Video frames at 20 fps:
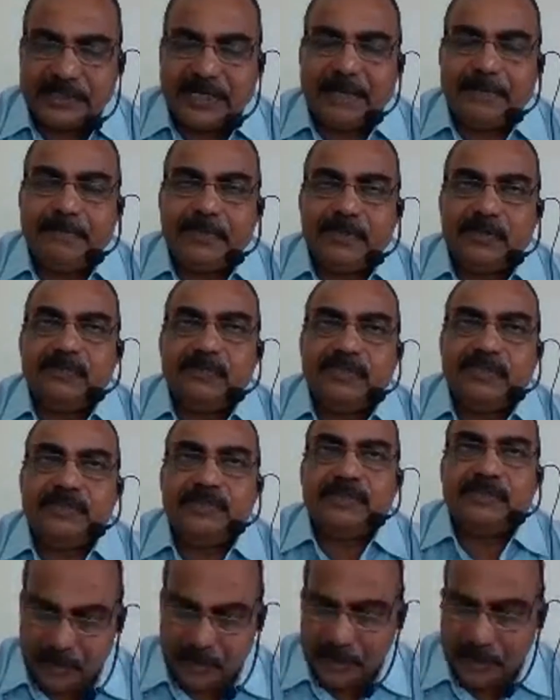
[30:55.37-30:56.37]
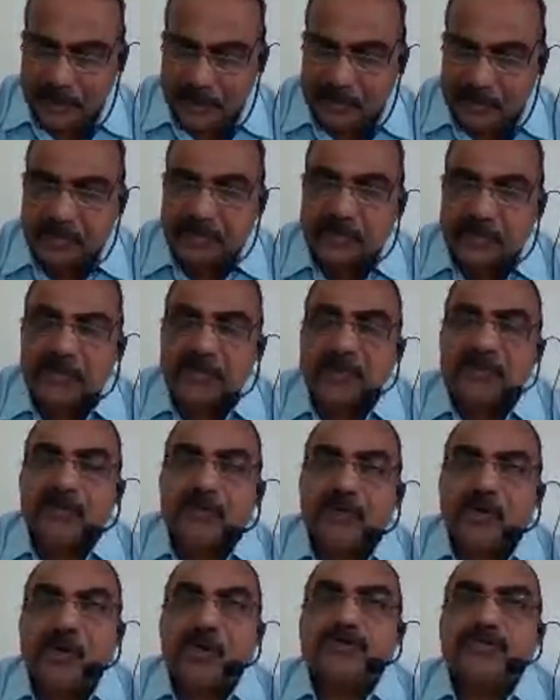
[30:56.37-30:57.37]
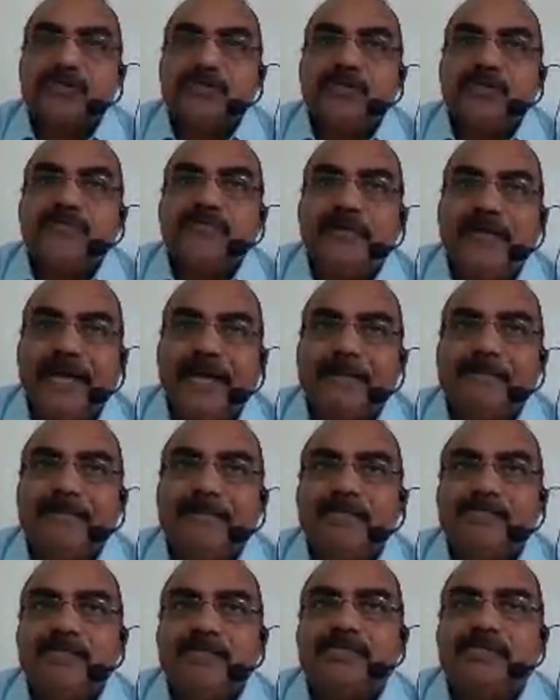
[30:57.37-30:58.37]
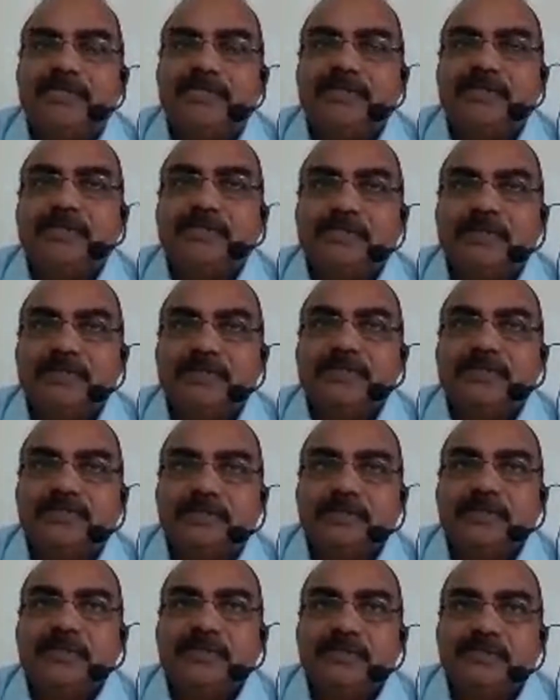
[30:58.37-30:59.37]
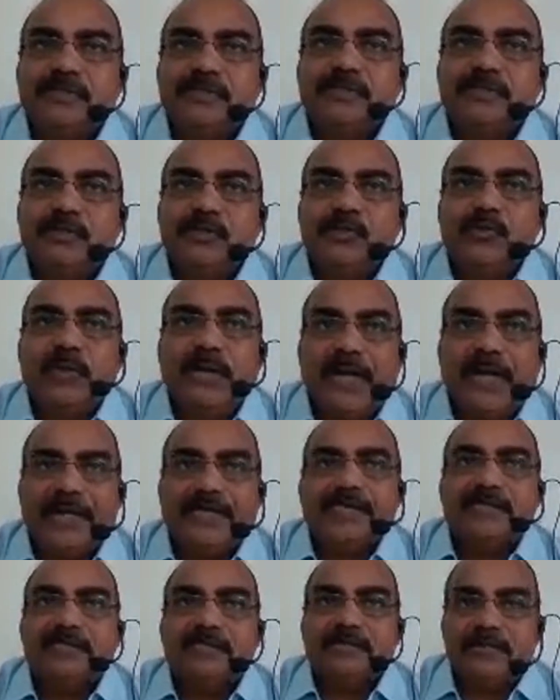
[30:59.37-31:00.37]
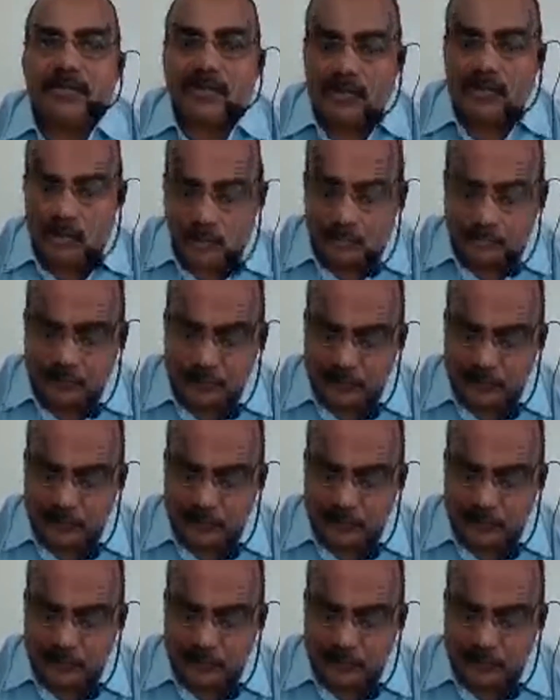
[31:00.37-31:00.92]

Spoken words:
chapter, which is 11.8, causes of damage to lines